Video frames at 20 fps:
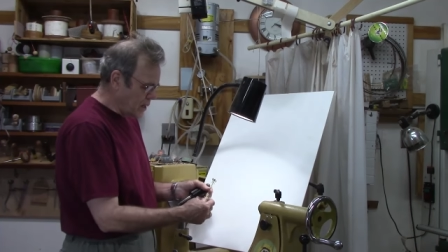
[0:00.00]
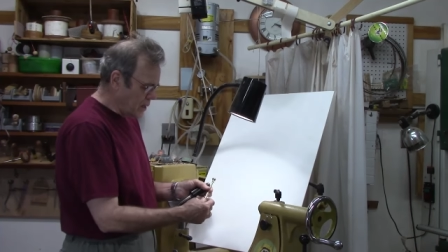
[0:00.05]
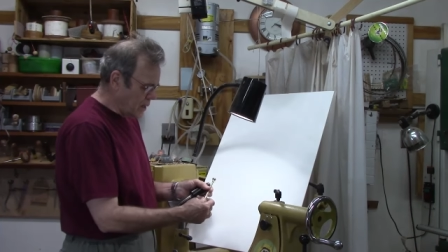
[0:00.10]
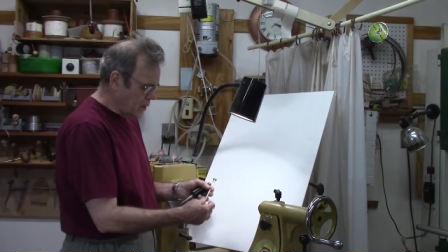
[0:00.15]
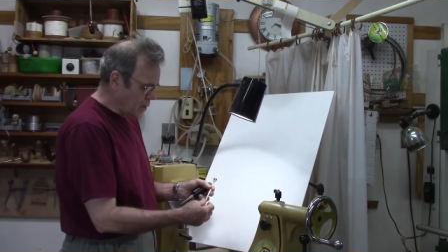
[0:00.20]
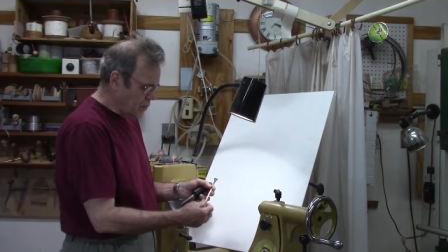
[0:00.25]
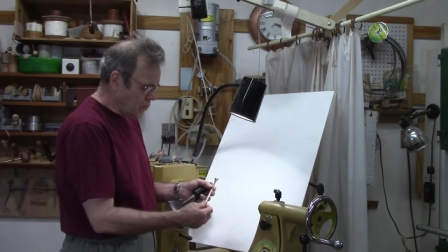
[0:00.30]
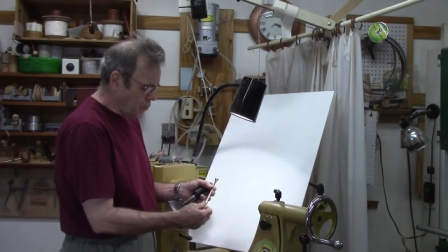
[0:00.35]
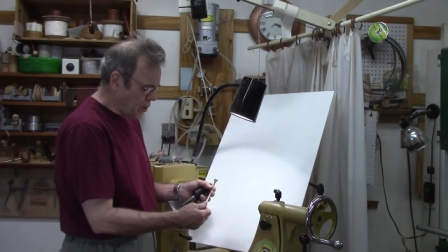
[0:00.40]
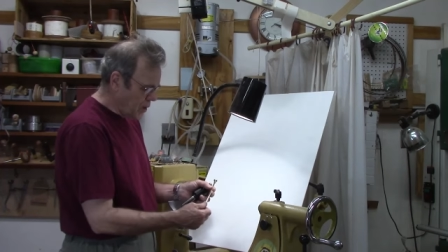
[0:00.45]
a
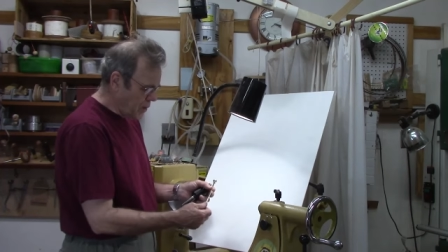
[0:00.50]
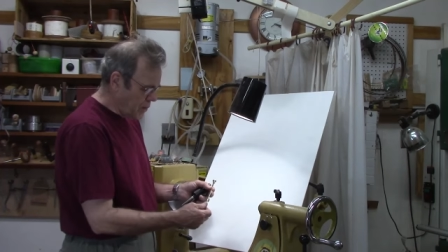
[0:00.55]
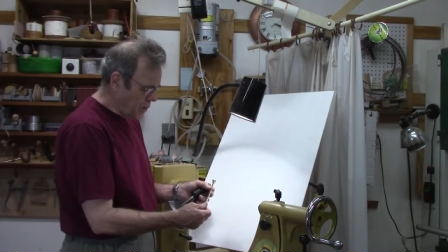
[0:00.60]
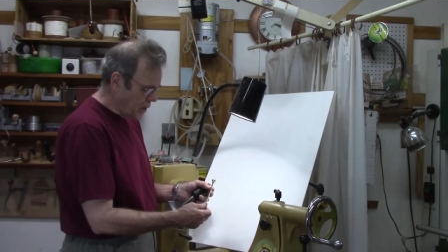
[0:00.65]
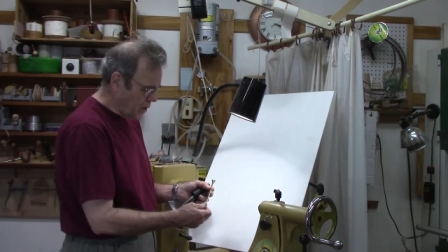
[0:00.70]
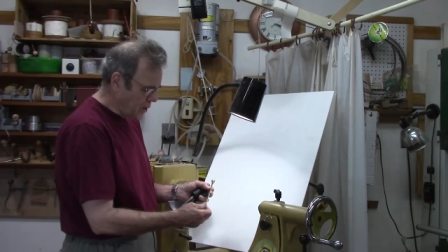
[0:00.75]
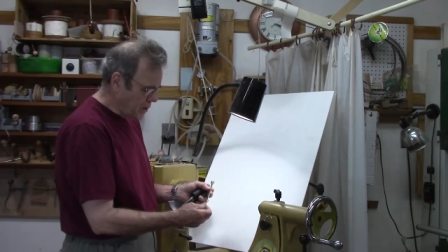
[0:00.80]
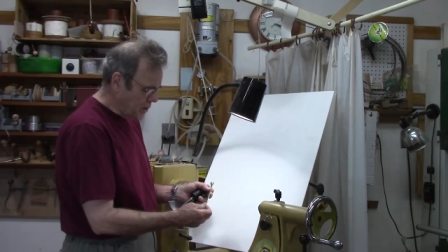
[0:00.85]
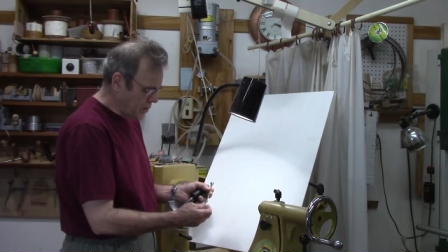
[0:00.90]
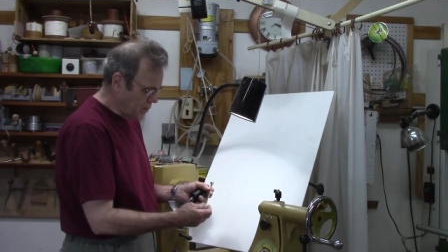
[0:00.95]
little
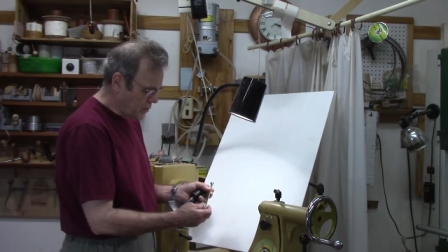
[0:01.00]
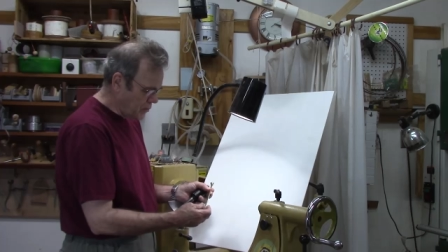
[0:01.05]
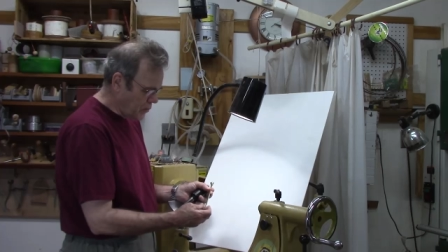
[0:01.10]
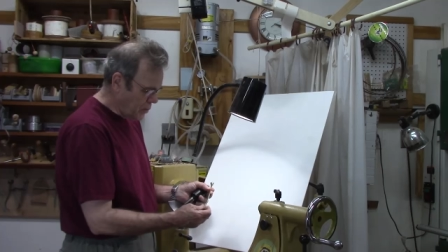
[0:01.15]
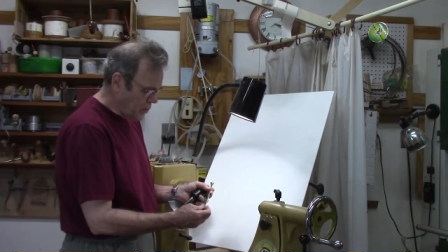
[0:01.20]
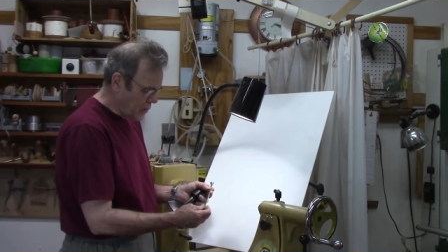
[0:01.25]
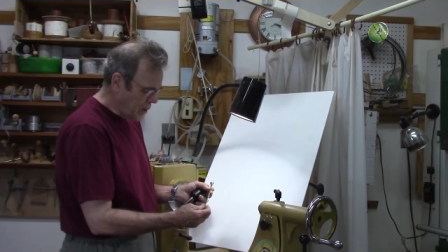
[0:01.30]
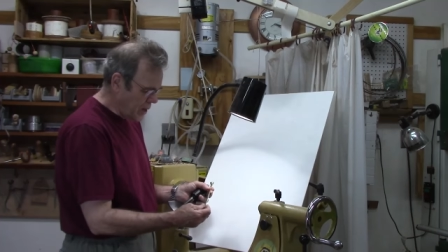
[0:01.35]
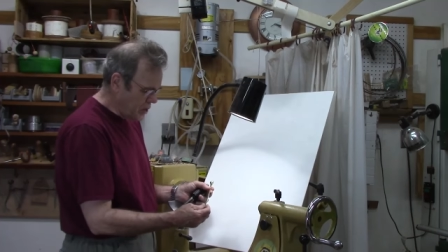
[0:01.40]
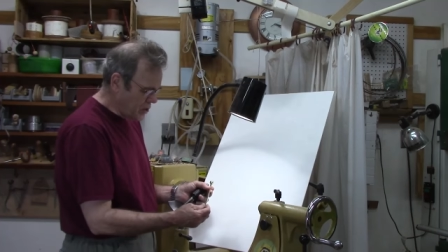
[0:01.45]
plumbing
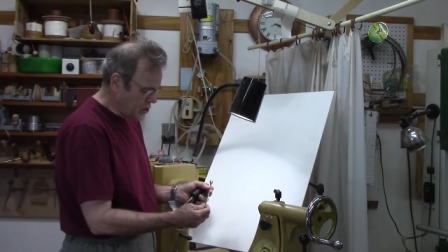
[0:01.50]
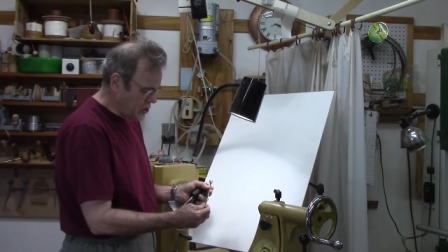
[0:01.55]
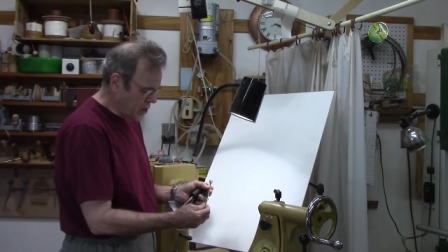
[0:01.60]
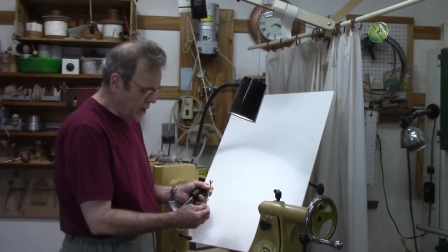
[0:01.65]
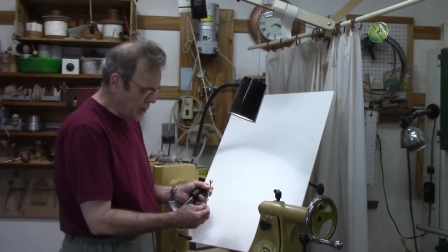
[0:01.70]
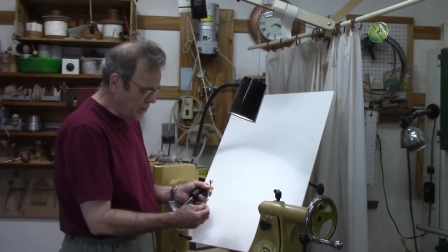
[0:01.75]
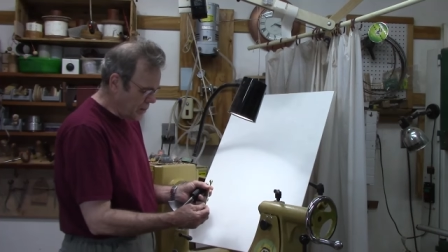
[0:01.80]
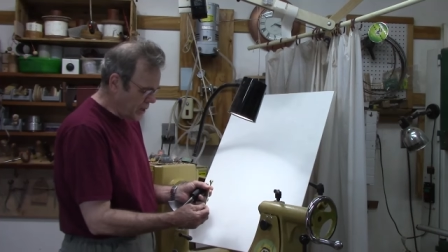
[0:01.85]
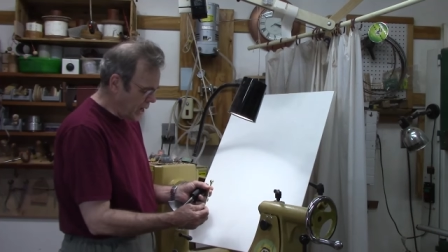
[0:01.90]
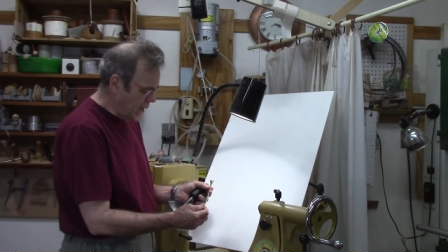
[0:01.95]
repair
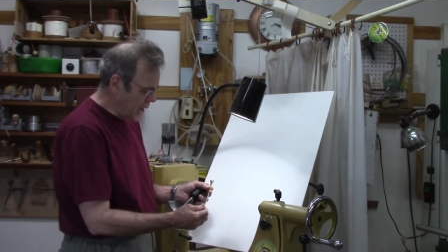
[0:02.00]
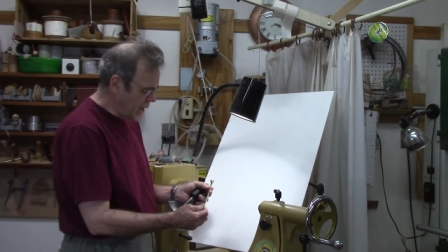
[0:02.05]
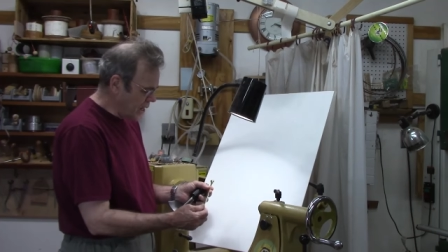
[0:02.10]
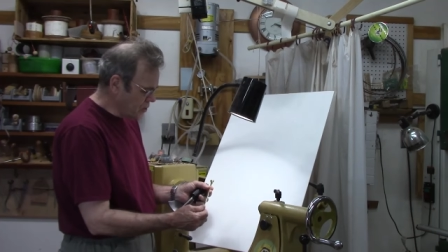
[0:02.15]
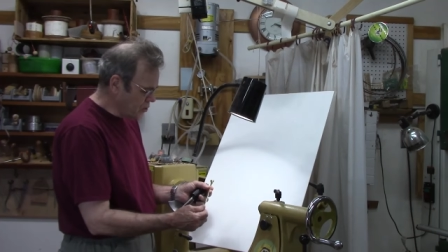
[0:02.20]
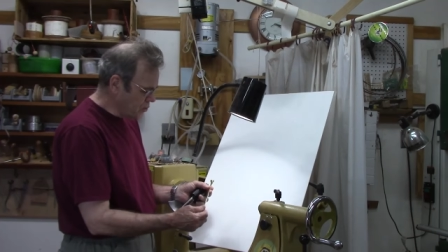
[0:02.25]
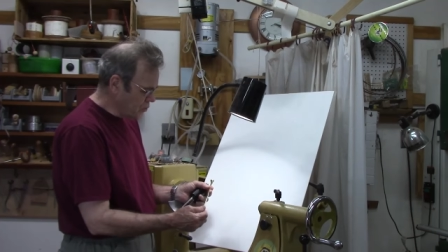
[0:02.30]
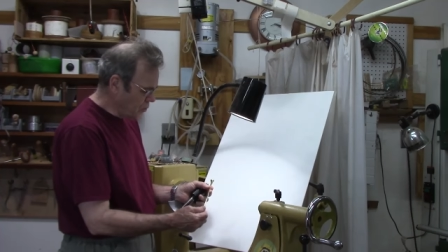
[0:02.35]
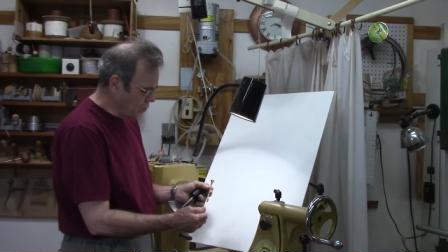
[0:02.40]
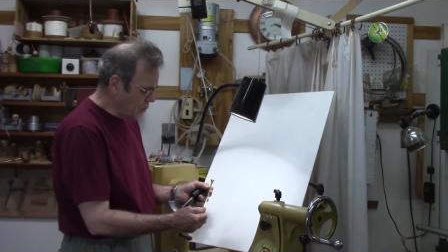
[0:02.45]
job in the
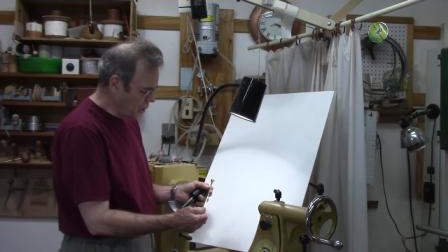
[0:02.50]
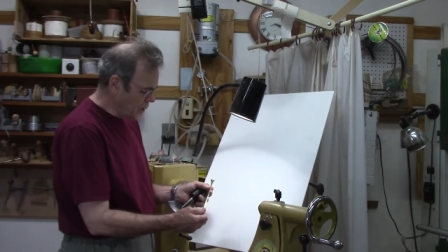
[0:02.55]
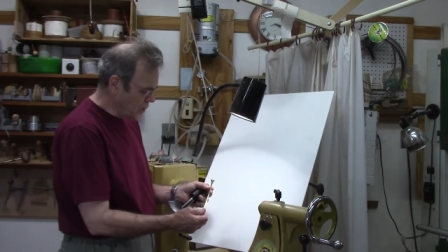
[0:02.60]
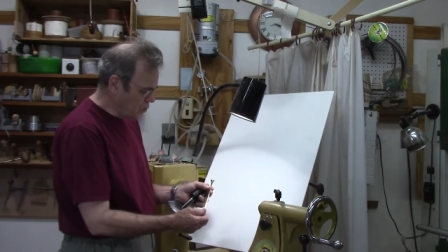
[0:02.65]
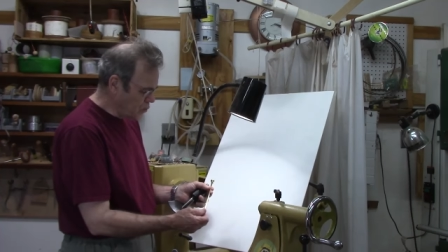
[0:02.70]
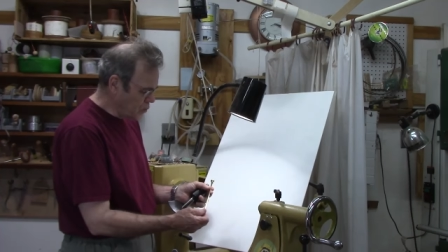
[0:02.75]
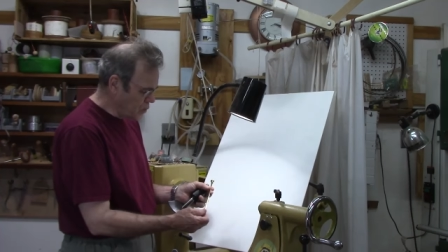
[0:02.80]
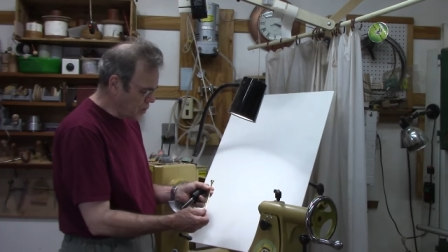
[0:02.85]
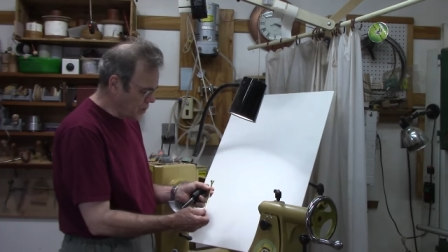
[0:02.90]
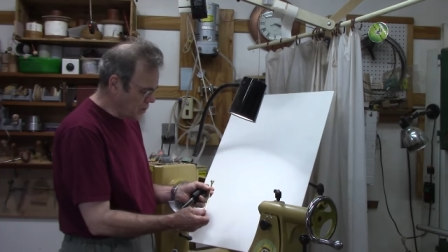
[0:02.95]
house and
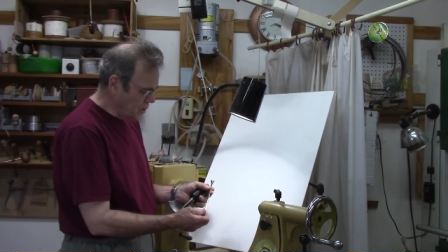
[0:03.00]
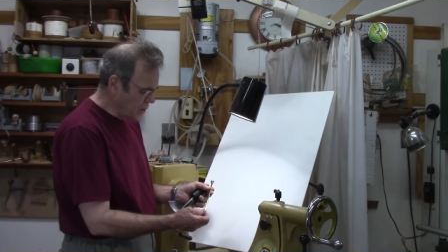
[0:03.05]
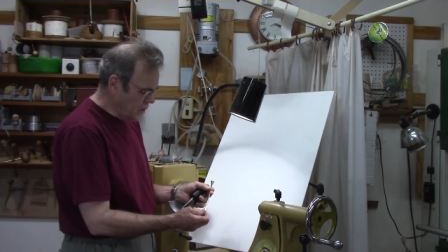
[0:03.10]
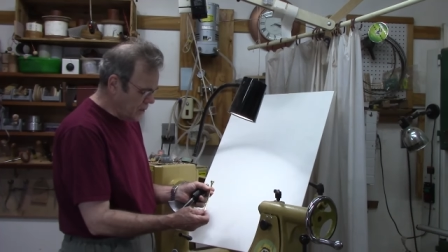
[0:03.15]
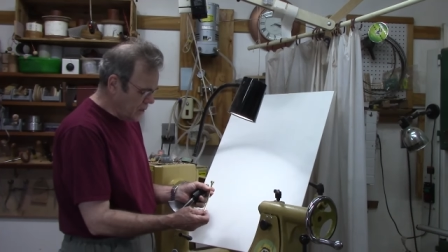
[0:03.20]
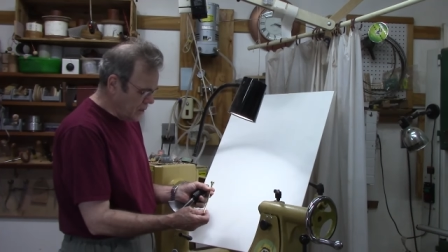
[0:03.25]
replaced one